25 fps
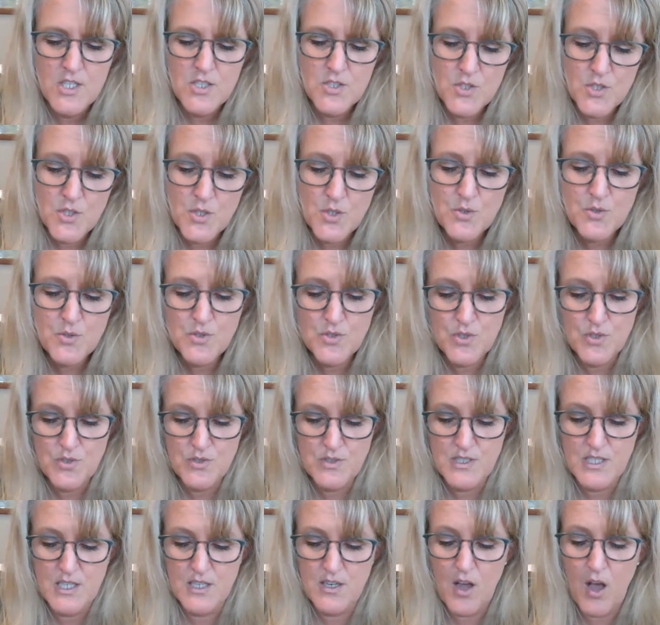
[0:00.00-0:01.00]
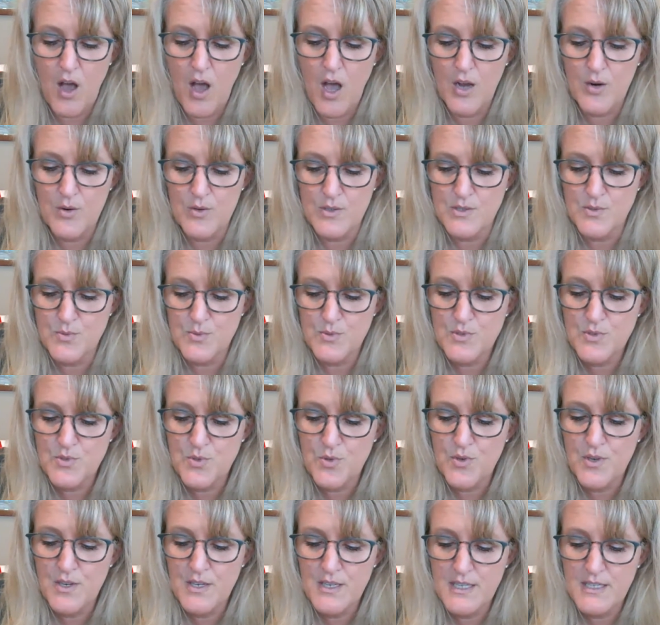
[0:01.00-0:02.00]
New students at Hogwarts were
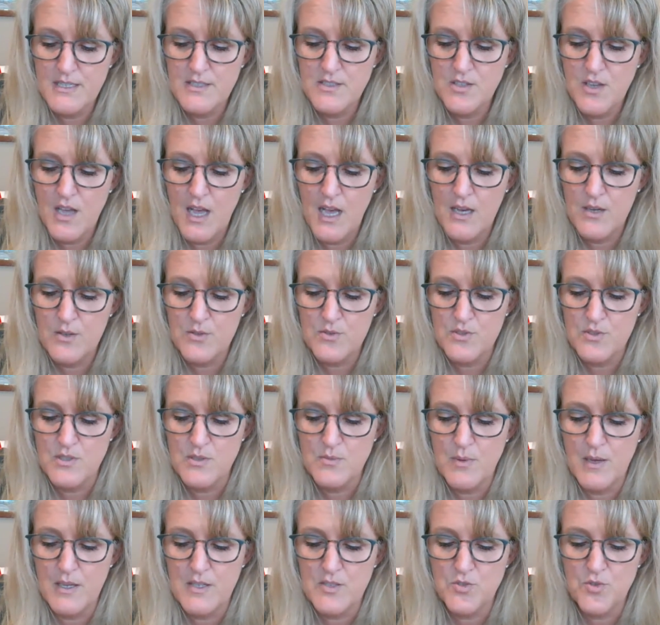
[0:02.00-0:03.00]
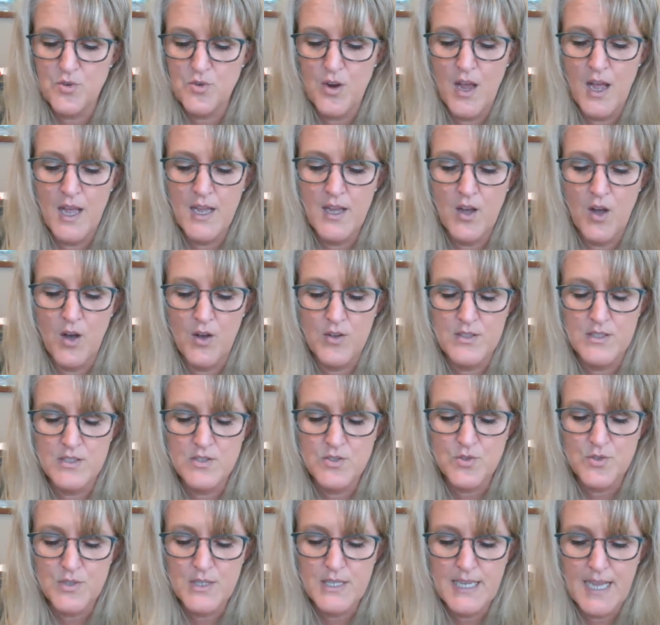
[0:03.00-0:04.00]
sorted into houses by trying on the
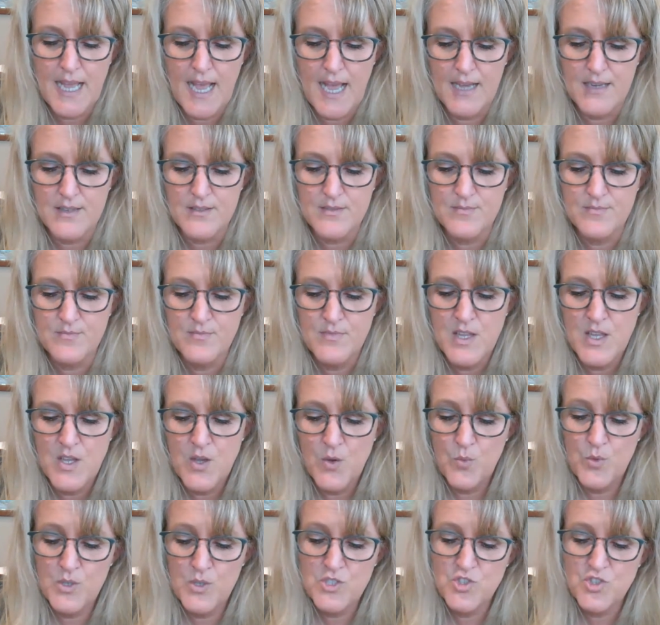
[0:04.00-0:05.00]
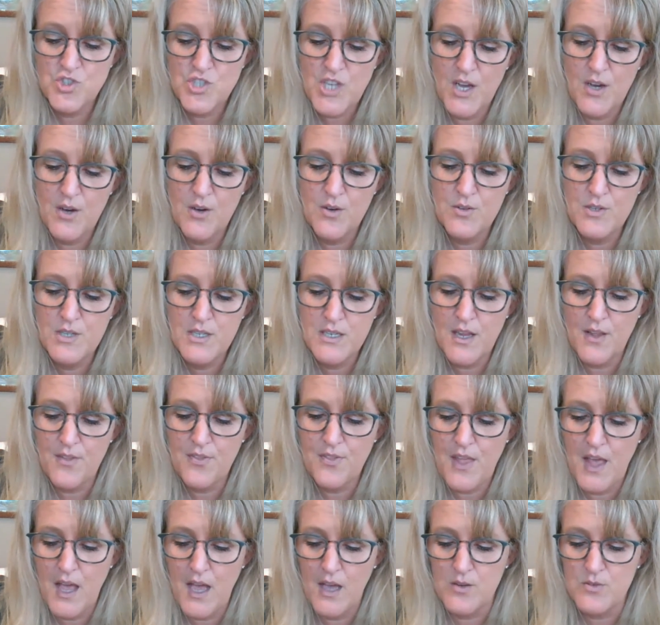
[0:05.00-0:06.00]
sorting hat, which shouted out
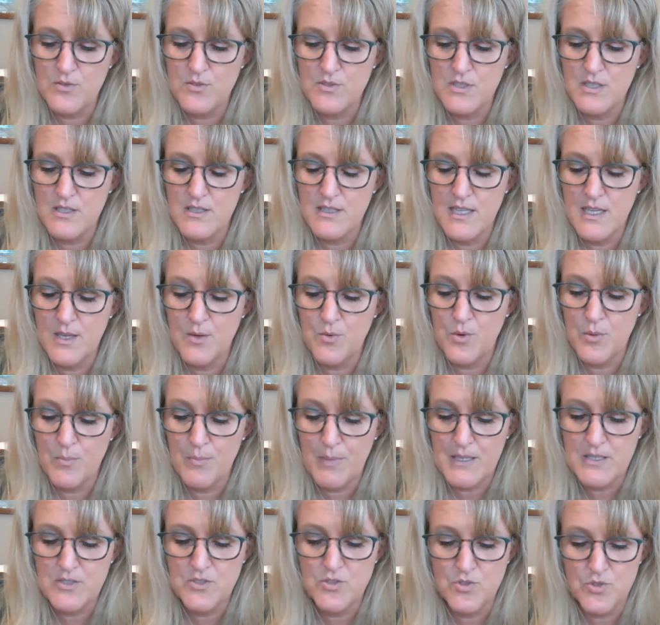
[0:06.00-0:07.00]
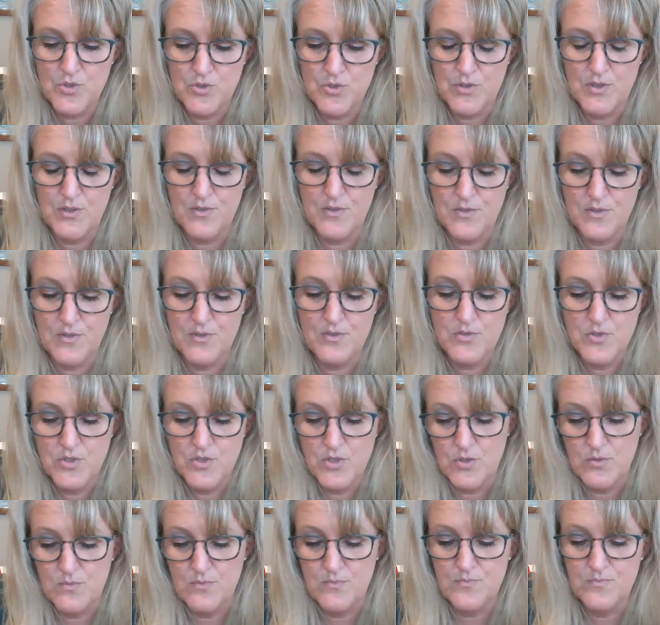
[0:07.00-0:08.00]
the house that they were best suited
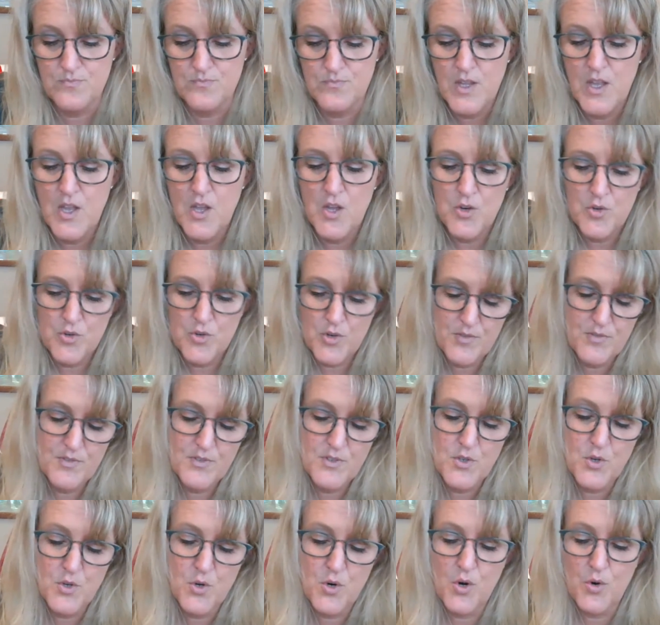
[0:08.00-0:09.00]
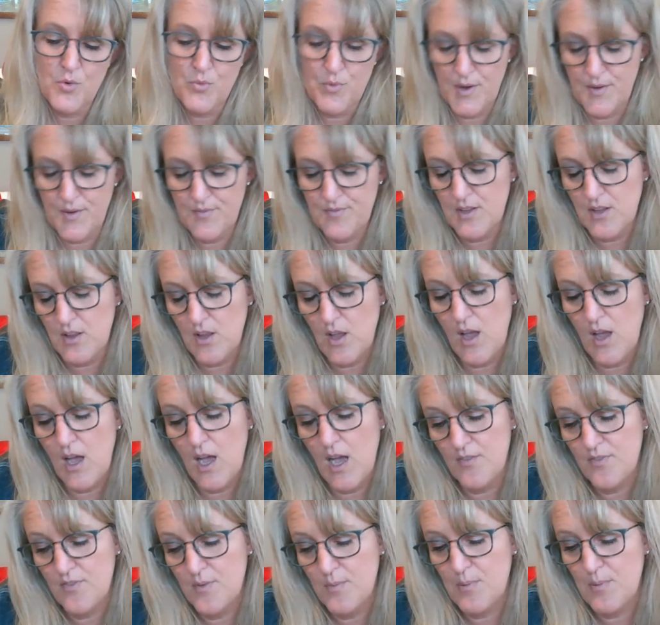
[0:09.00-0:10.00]
to, Gryffindor, Ravenclaw,
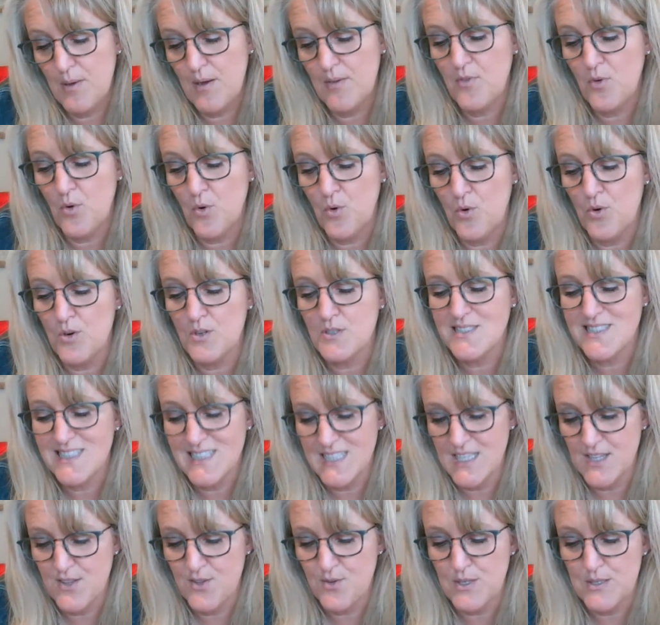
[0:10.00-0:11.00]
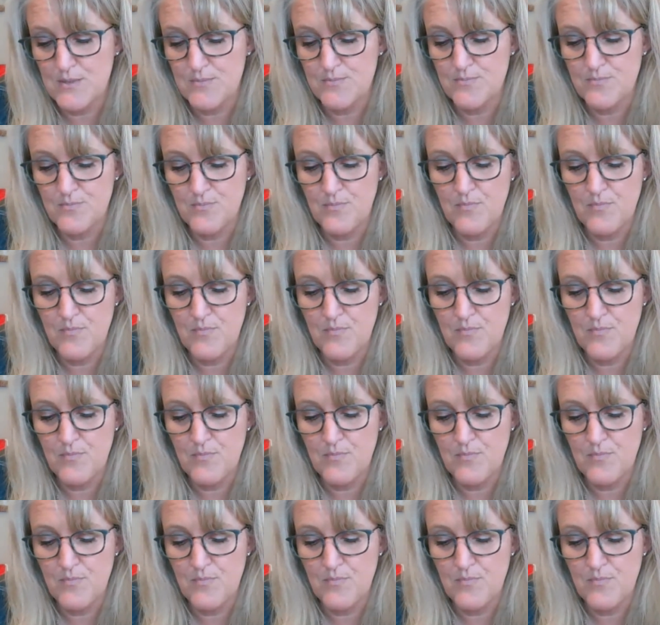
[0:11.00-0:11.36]
Hufflepuff, or Slytherin.